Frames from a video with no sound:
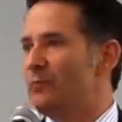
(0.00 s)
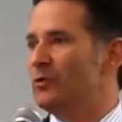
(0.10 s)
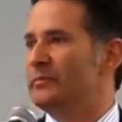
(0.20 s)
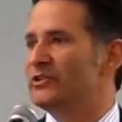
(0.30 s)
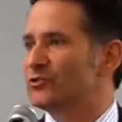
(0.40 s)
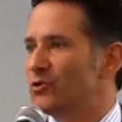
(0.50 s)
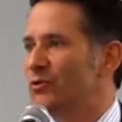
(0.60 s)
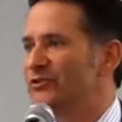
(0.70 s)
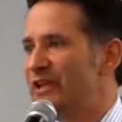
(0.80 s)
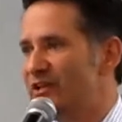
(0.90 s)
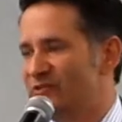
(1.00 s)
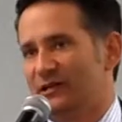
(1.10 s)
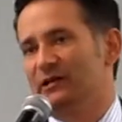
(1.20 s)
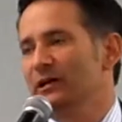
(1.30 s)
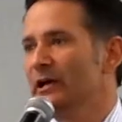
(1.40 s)
The same would be true with
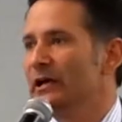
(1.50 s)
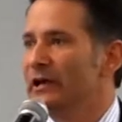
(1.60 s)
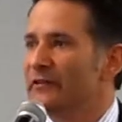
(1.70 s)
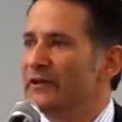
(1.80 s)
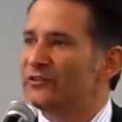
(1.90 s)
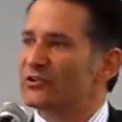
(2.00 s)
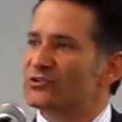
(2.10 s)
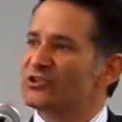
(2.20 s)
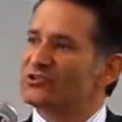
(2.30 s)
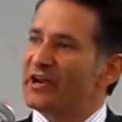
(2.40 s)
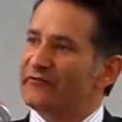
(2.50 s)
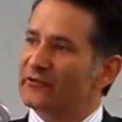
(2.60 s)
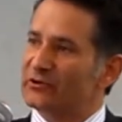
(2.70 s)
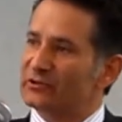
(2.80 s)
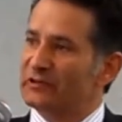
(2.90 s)
tasing, that there is this
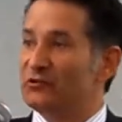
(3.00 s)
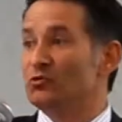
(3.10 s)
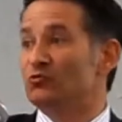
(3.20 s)
effort.